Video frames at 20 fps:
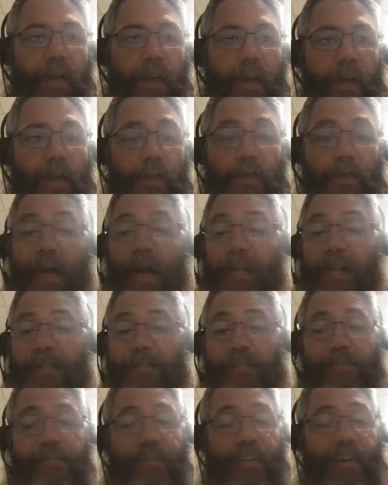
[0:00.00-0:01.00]
Lots
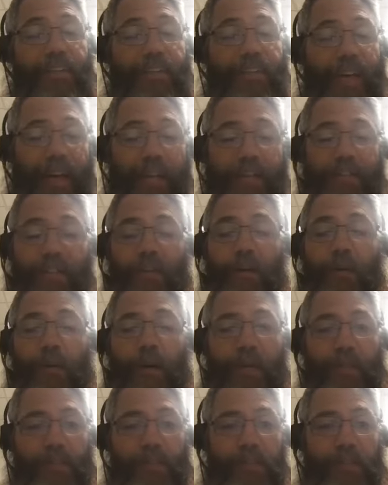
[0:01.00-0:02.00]
of fantastic
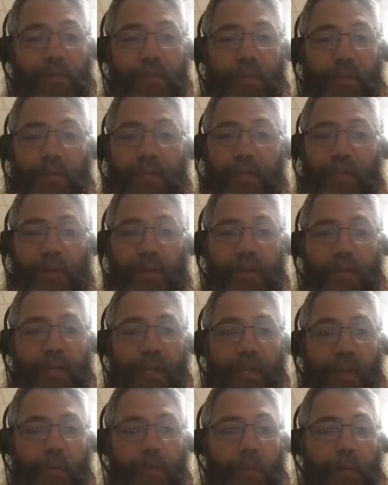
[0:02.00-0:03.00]
questions from the
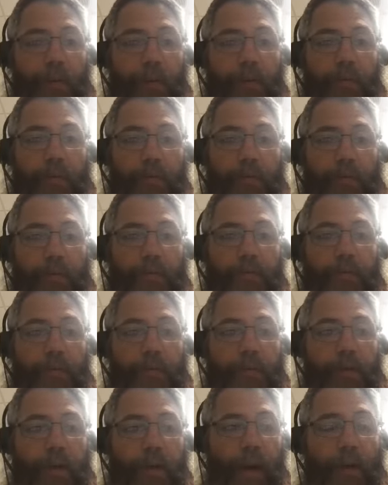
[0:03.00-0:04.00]
students. Everybody was,
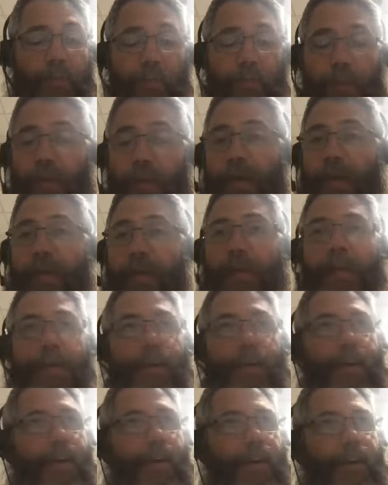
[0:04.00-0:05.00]
on point,
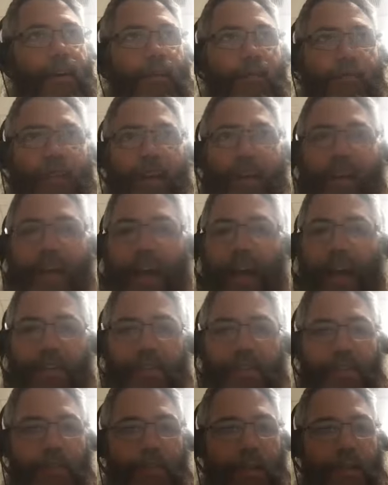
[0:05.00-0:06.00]
ready to
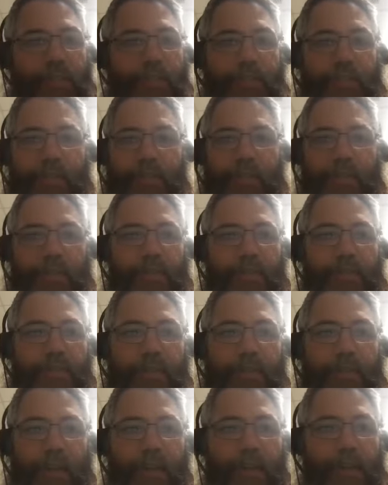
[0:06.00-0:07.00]
ask
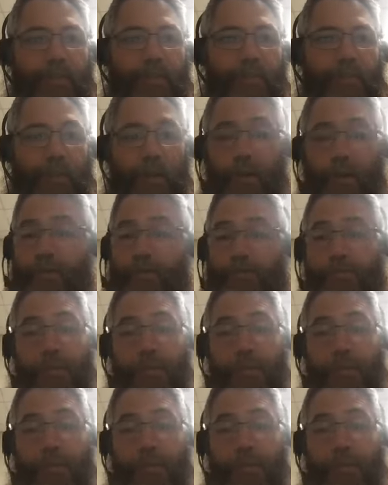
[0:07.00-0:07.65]
questions. So it was